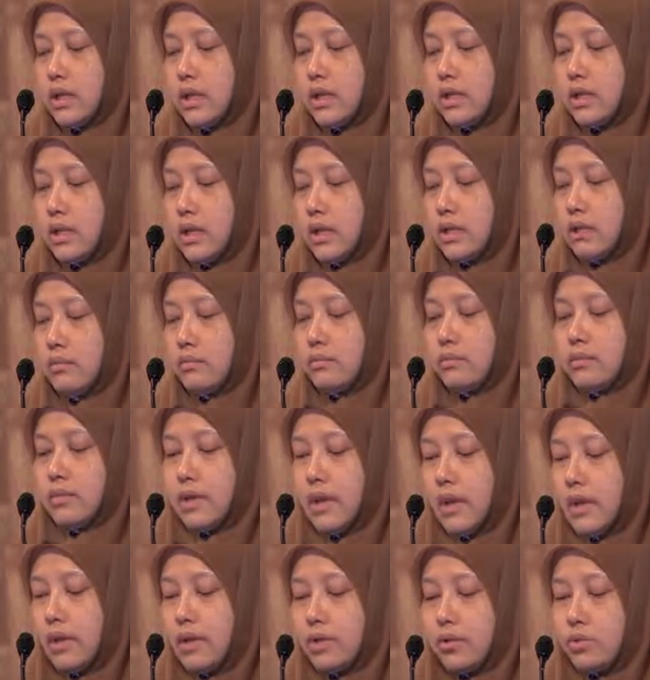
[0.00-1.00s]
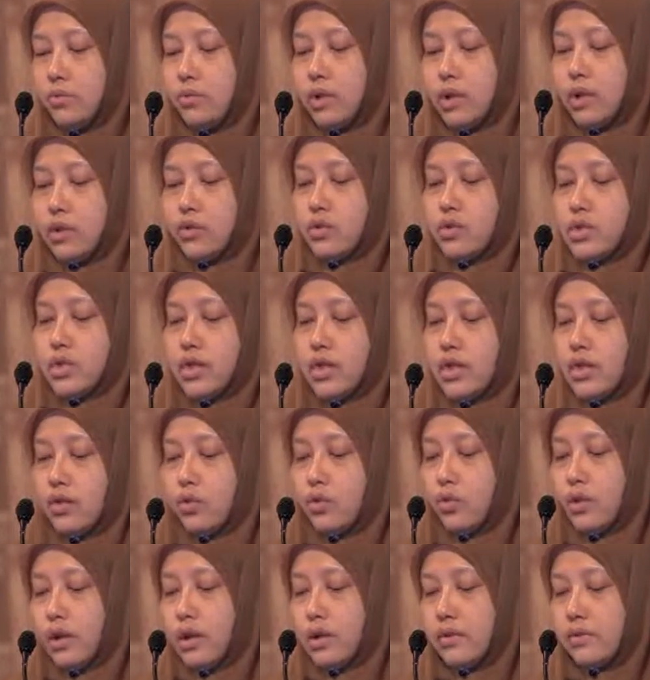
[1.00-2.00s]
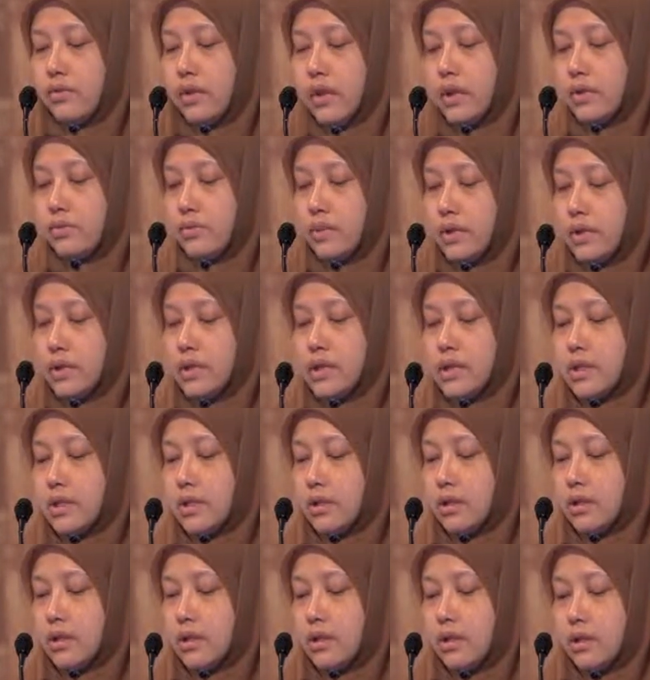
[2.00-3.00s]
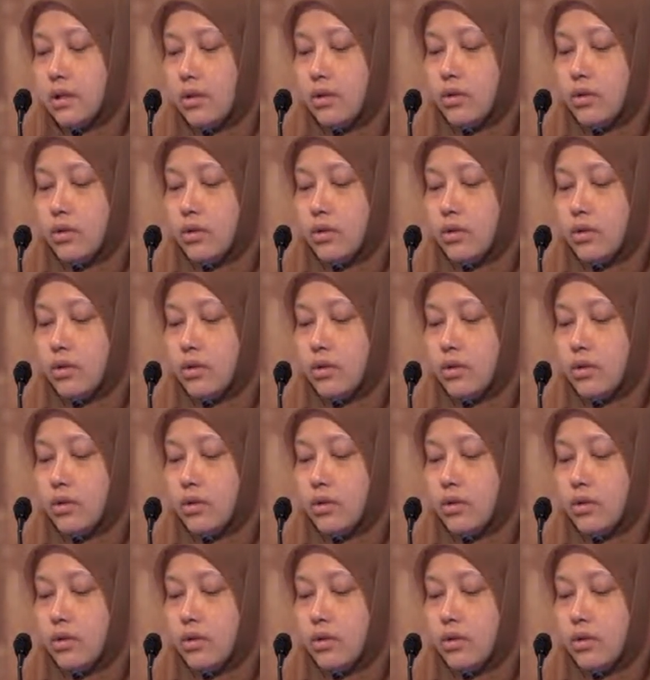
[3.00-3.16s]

And when you say a qualified person,